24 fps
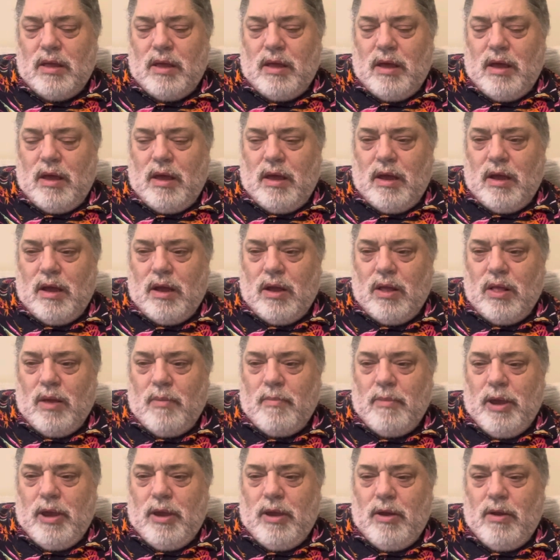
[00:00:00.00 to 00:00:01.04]
uh,
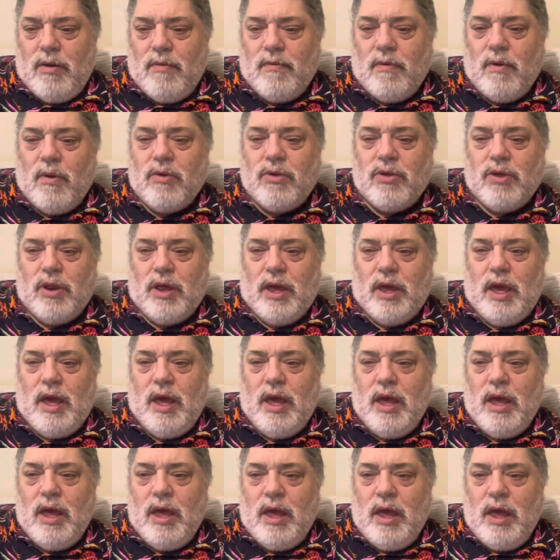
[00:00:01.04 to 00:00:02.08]
Columbia University
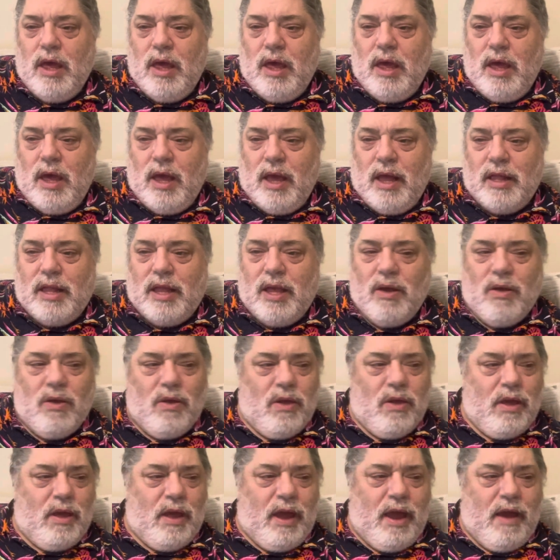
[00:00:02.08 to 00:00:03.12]

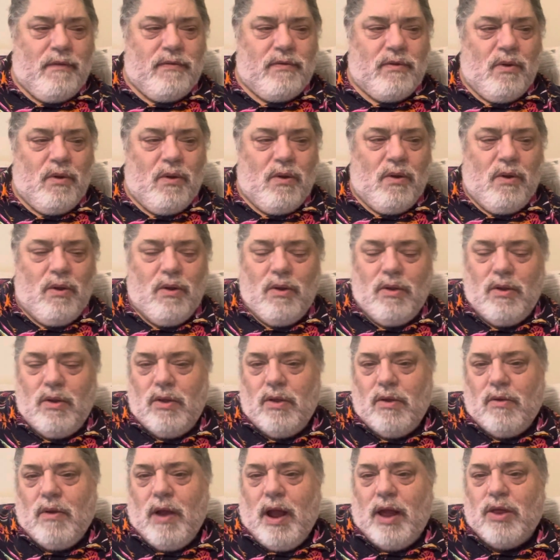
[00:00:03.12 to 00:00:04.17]
until after
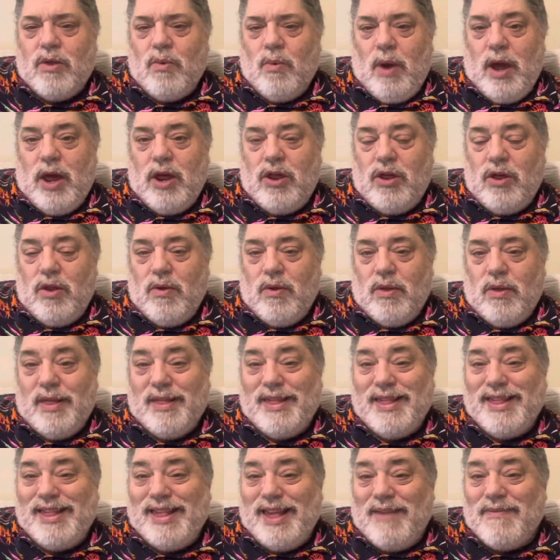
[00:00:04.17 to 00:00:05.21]
graduation on the
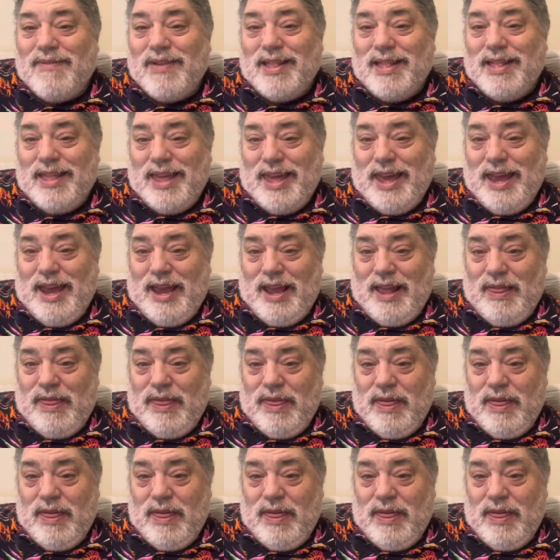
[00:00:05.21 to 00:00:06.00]
17th.